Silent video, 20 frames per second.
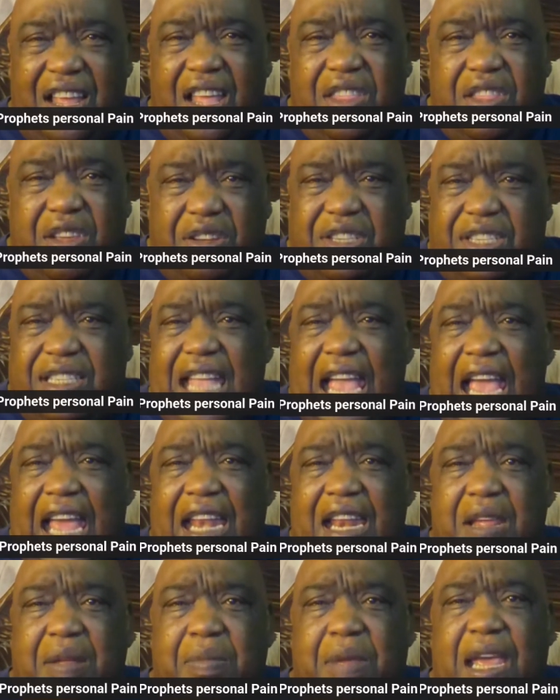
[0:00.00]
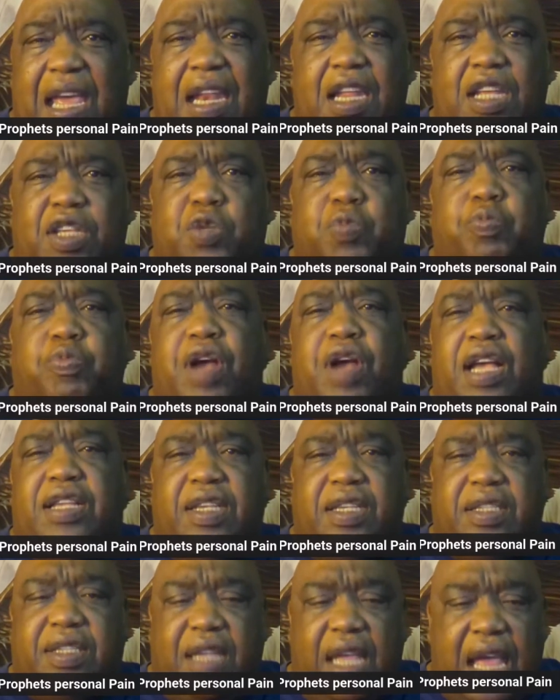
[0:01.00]
They're standing in his
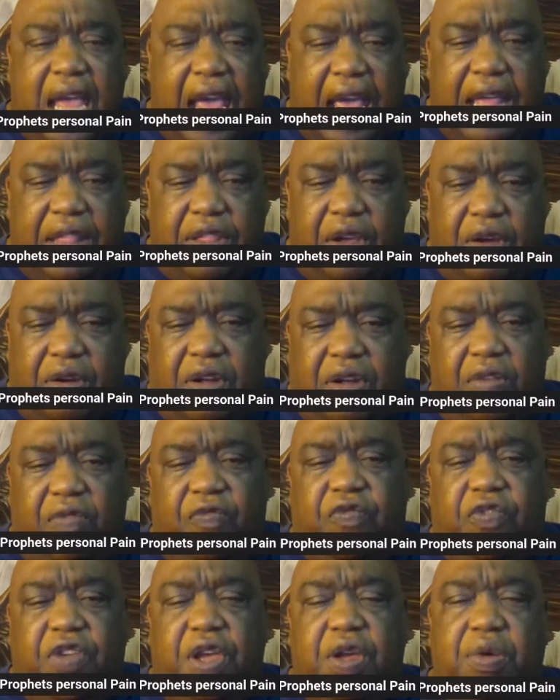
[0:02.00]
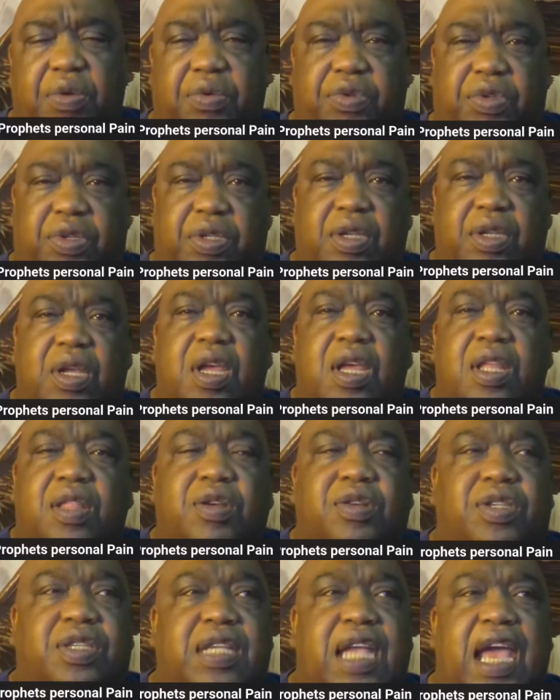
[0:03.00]
presence and they're confused.
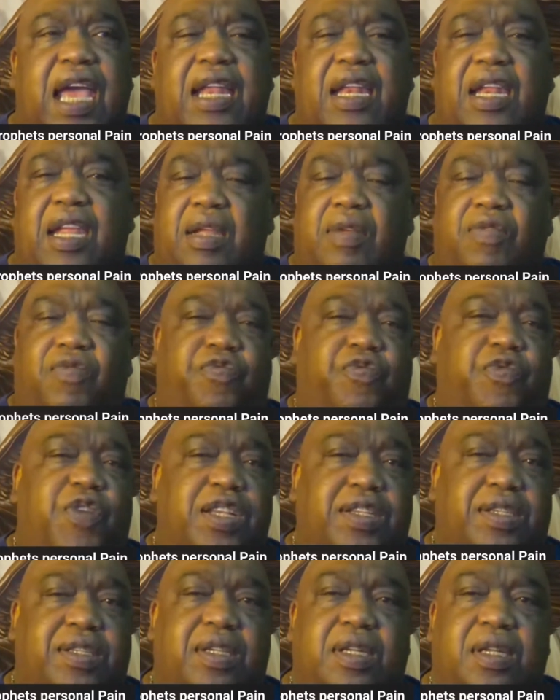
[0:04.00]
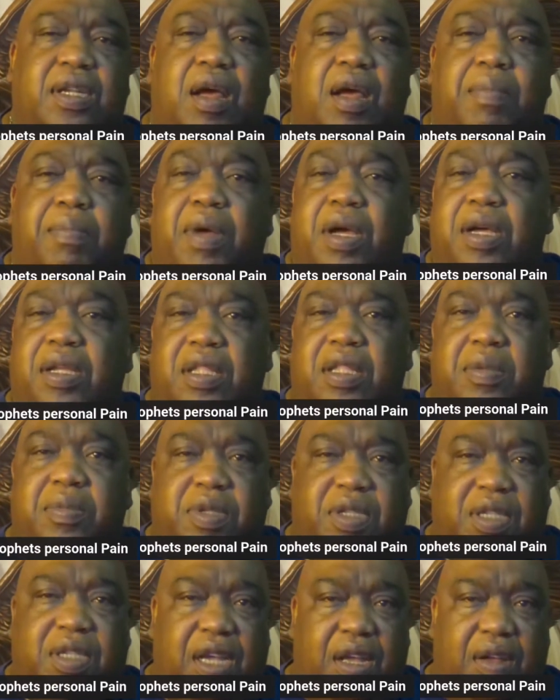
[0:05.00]
They're standing fussing among
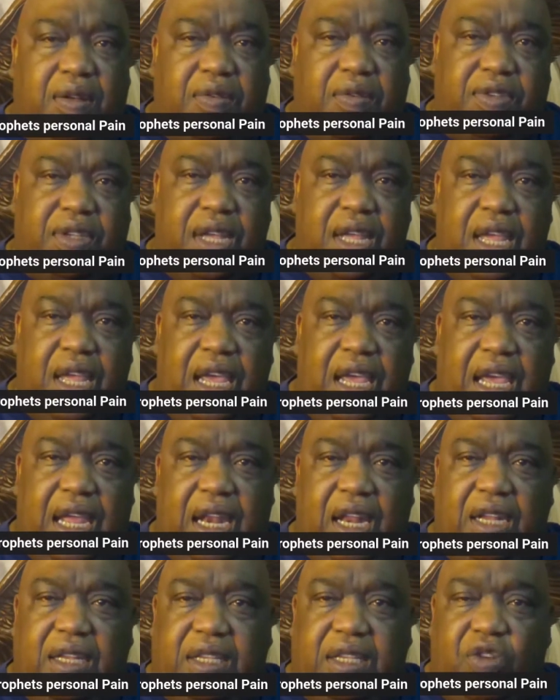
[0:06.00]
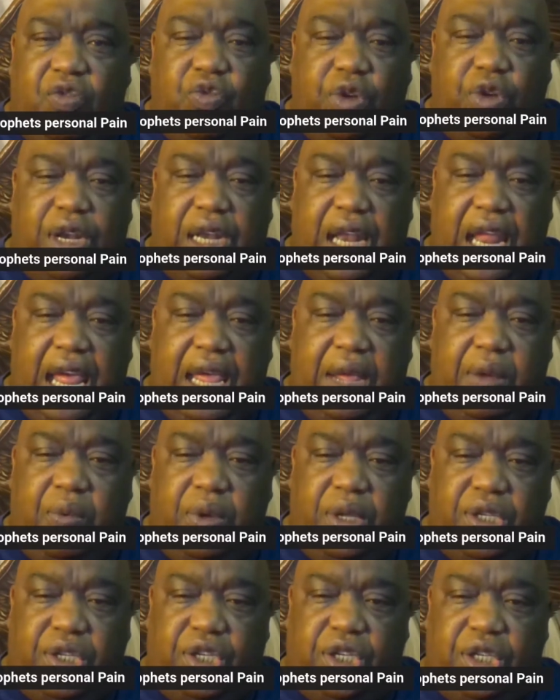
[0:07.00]
themselves in a different
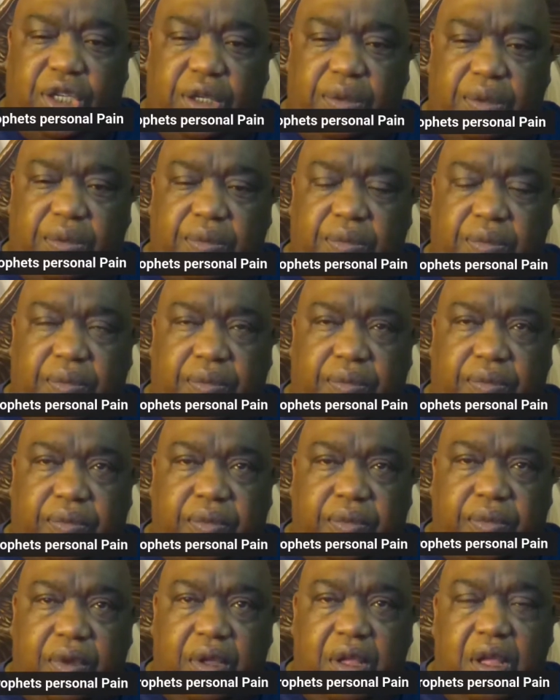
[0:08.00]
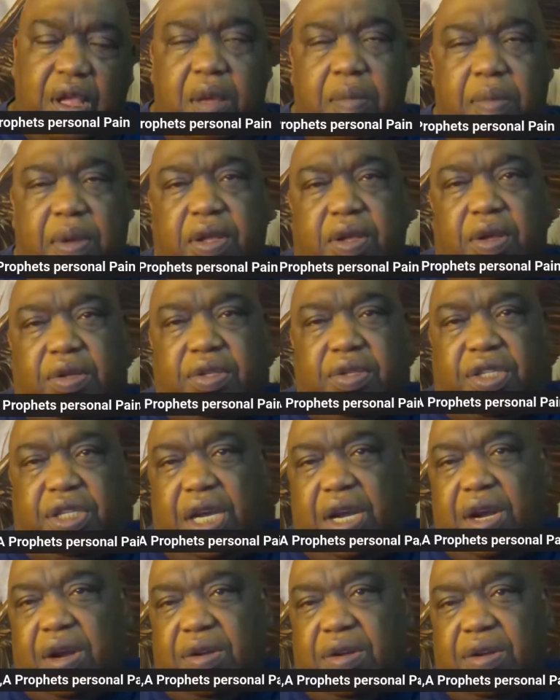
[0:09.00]
language, because
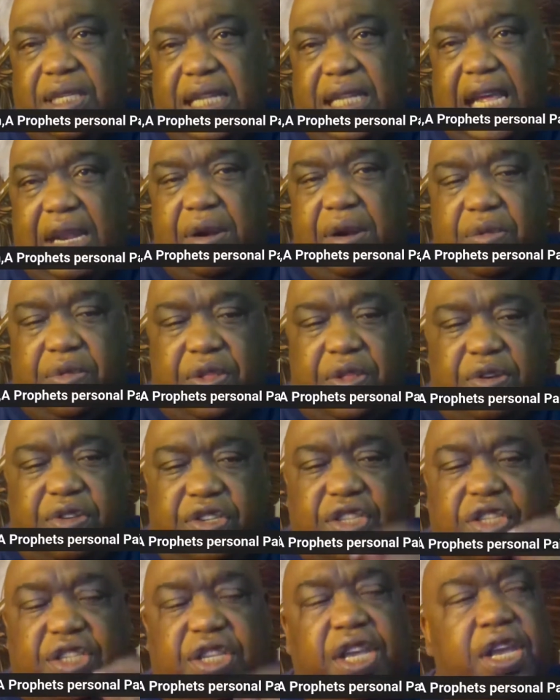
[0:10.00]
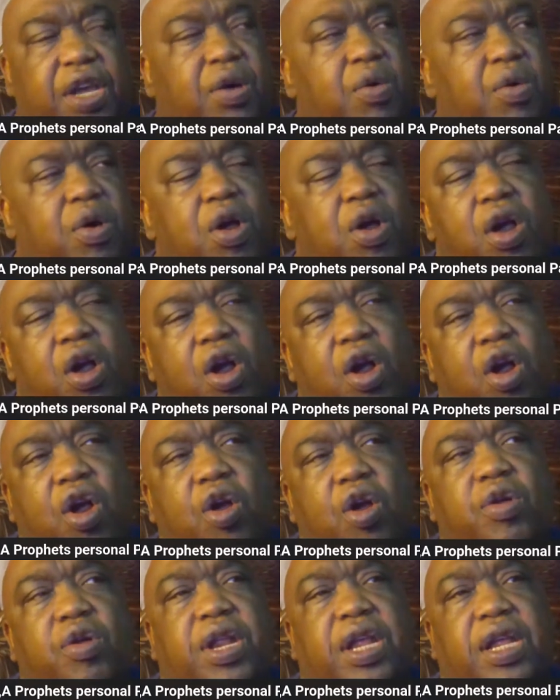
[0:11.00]
years later, they're still
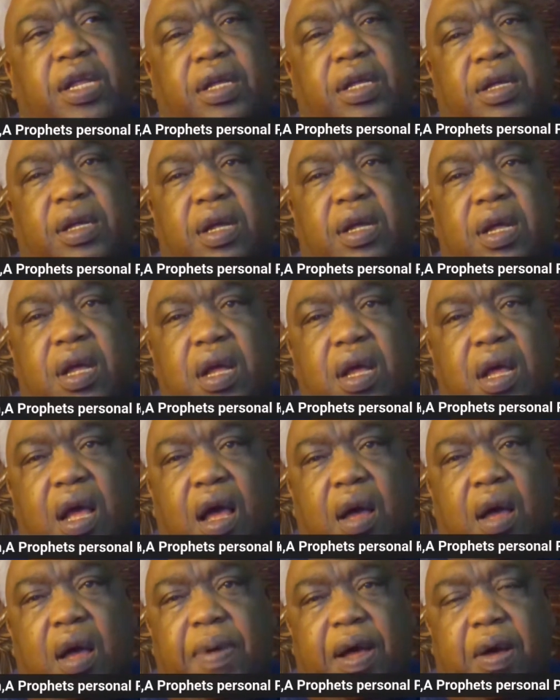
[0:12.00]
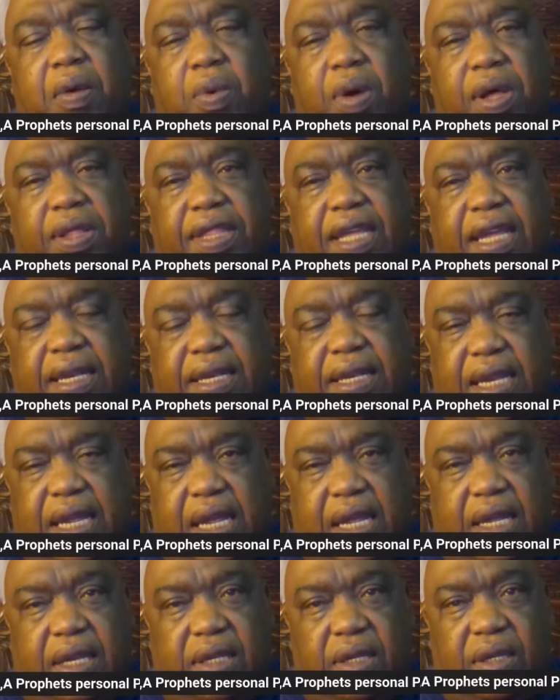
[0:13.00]
hurting about what they
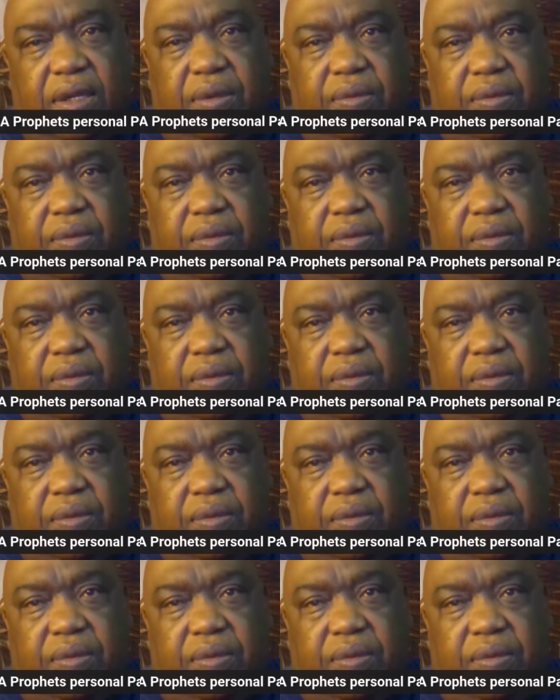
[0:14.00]
did.